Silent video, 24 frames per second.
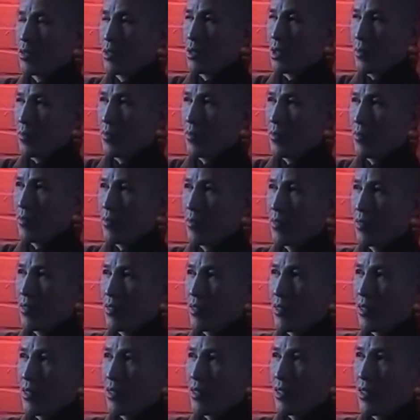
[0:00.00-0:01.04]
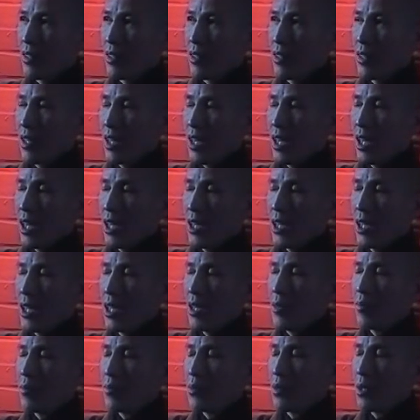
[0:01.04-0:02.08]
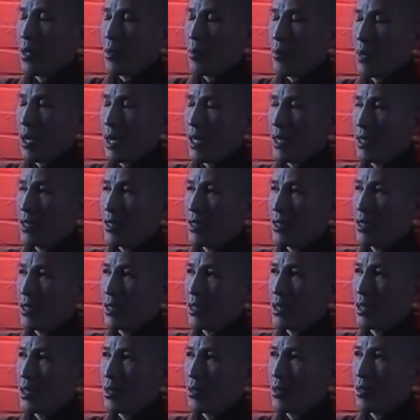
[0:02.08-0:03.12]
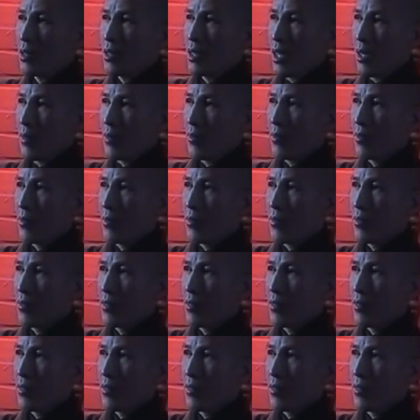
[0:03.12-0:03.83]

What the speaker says: and ice cream. And if your mind is still